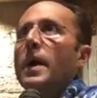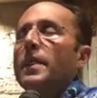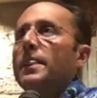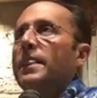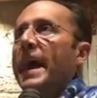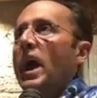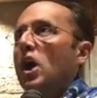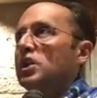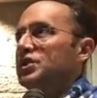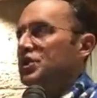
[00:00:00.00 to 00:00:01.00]
they
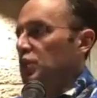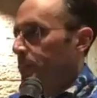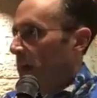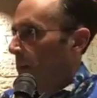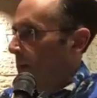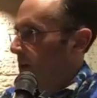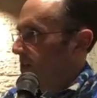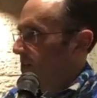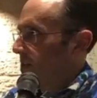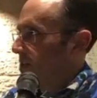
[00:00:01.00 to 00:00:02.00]
are assuming,
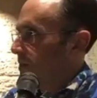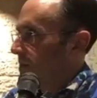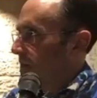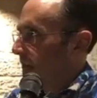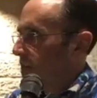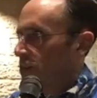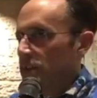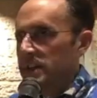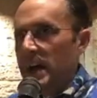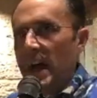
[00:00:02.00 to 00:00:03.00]
because this was
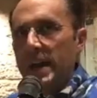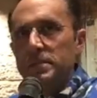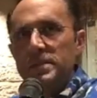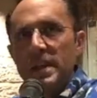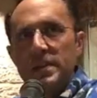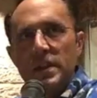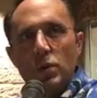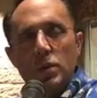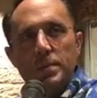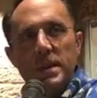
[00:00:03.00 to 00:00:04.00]
ancient times, that there
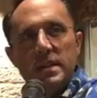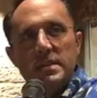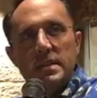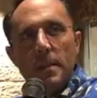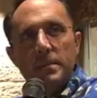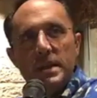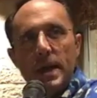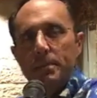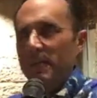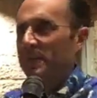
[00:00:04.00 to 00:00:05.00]
would be some
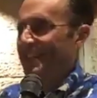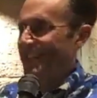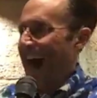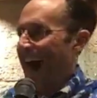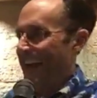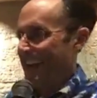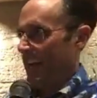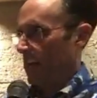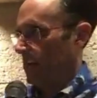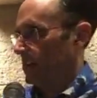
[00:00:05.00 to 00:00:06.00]
type of
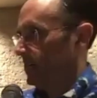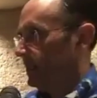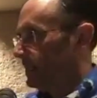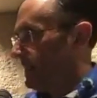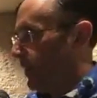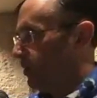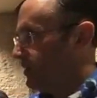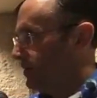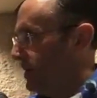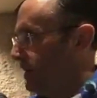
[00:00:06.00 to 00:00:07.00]
tying that
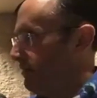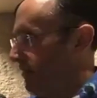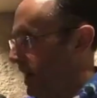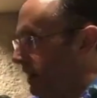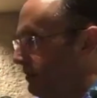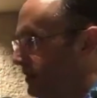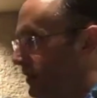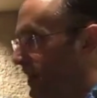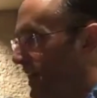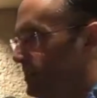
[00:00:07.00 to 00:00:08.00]
was involved.
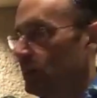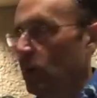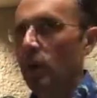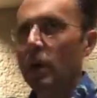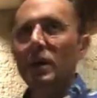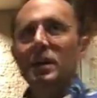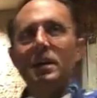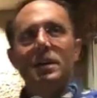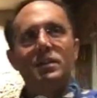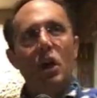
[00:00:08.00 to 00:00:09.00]
Okay, so
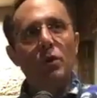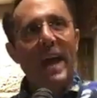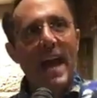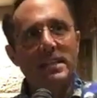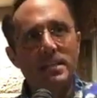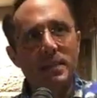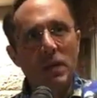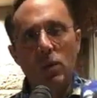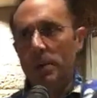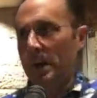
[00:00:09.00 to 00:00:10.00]
don't ask me
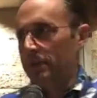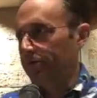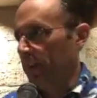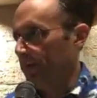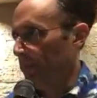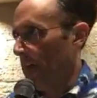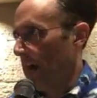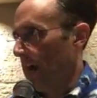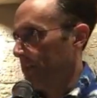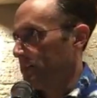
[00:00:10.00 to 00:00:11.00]
what about
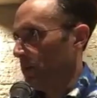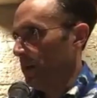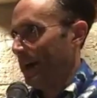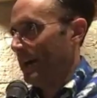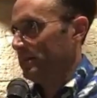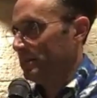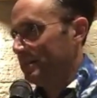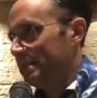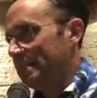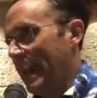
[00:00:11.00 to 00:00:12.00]
flip-flops, what
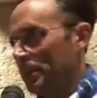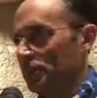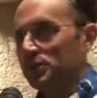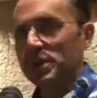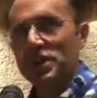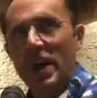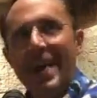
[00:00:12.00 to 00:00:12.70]
about sandals with